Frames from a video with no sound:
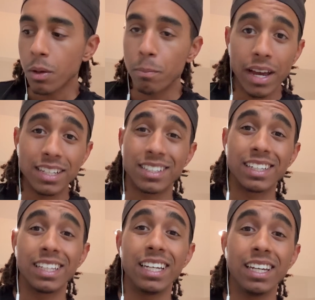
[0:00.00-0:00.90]

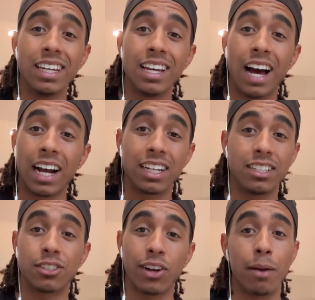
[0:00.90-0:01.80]
Basically, I could
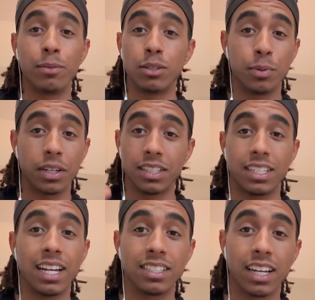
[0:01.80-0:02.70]
describe this book in
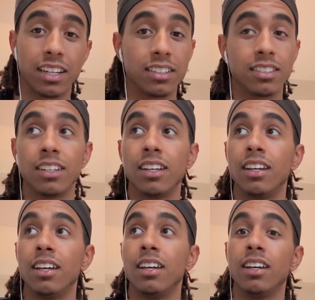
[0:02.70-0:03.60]
10 seconds.
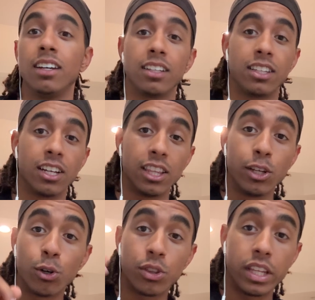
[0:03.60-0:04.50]
The
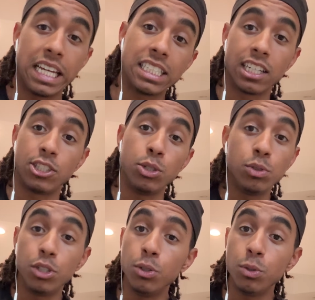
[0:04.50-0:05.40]
little things that you
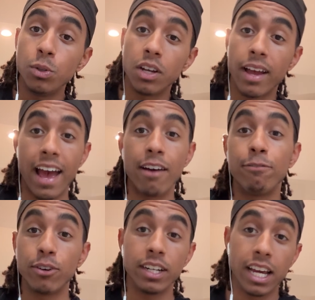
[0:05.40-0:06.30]
do
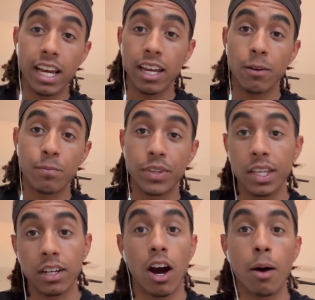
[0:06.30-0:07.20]
every day
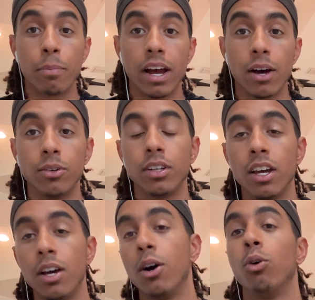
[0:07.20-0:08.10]
compound
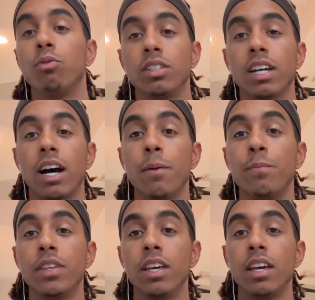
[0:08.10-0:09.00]
over time.
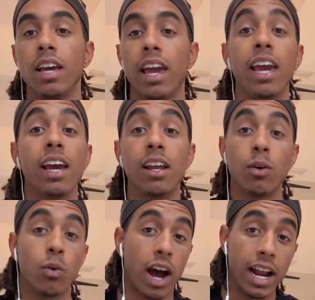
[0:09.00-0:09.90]
And
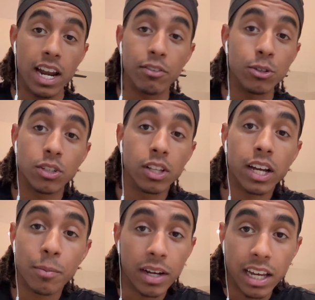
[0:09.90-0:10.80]
I never used to look
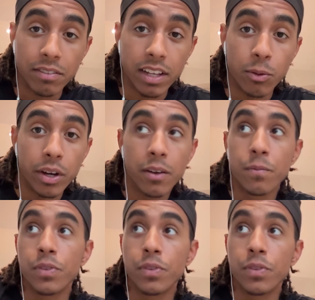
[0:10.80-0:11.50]
at my life that way.